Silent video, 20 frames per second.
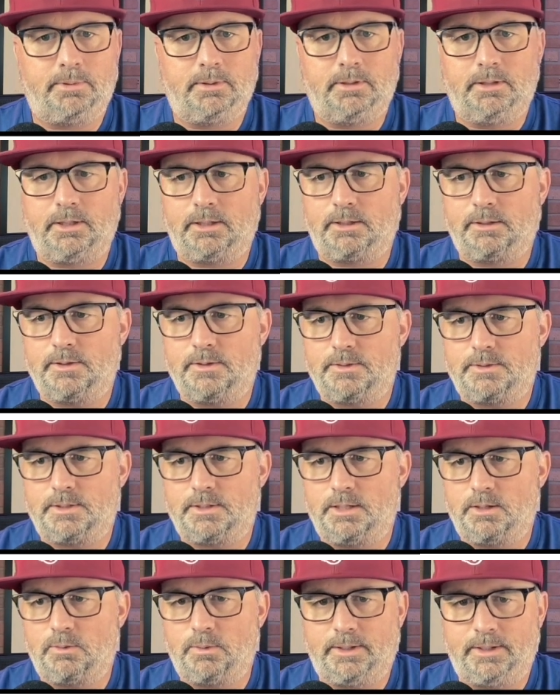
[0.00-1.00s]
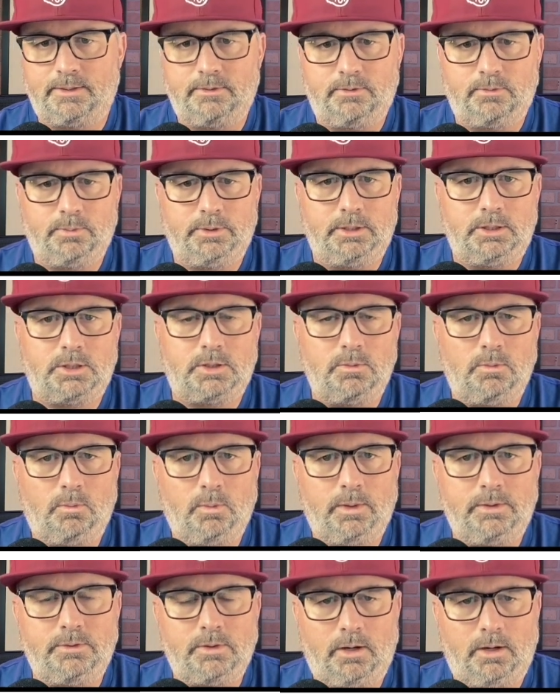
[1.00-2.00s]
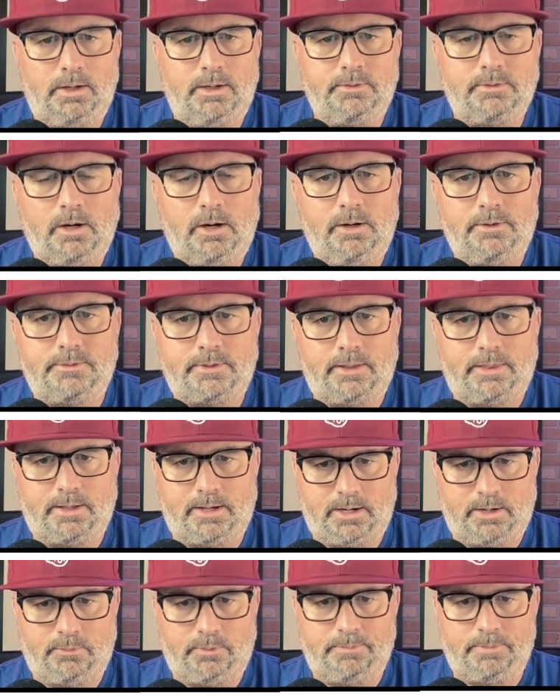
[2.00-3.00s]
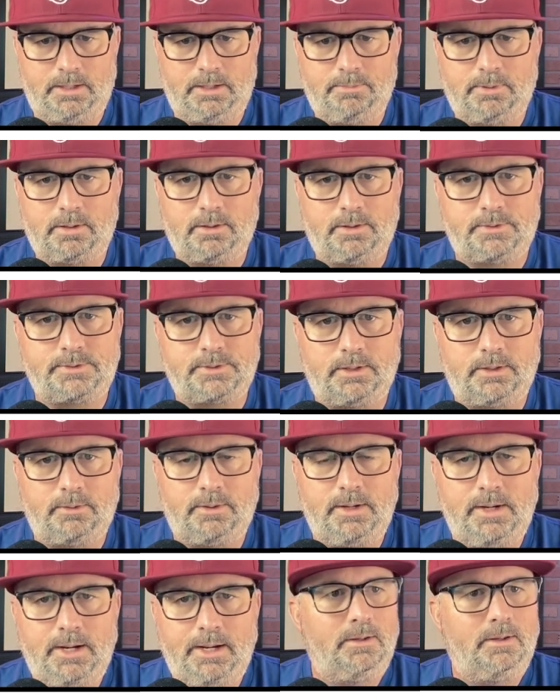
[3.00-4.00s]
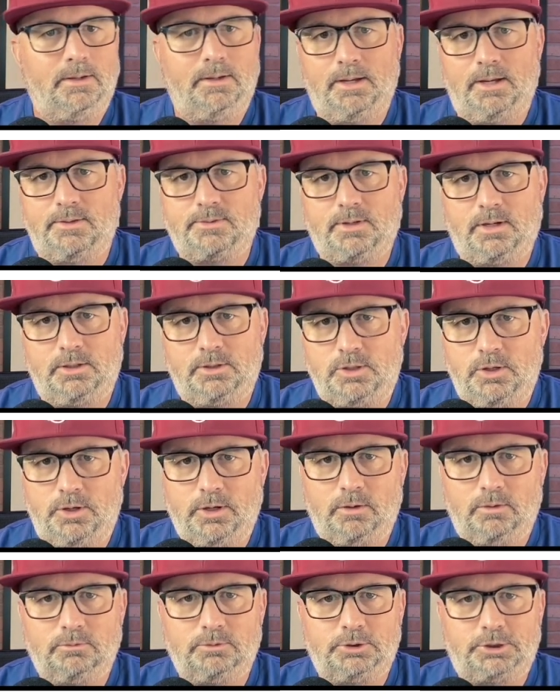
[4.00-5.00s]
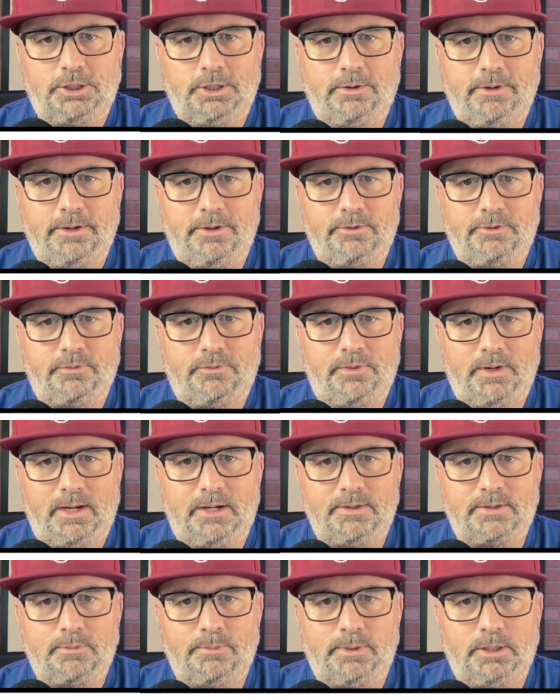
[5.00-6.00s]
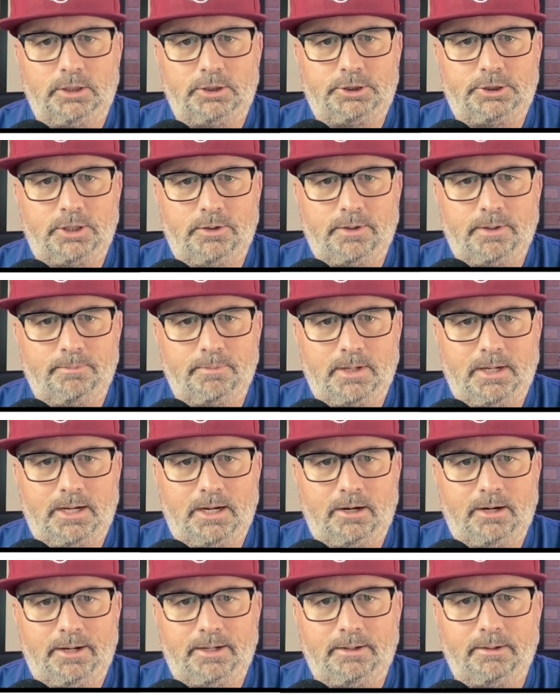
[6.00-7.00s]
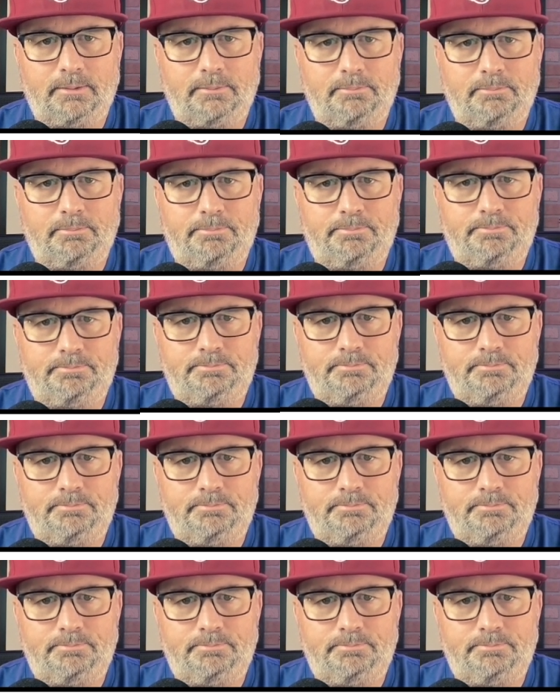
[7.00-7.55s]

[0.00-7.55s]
building sequence, which was as hard as I thought it would be, but also as long as you don't show his face and we just show him carrying,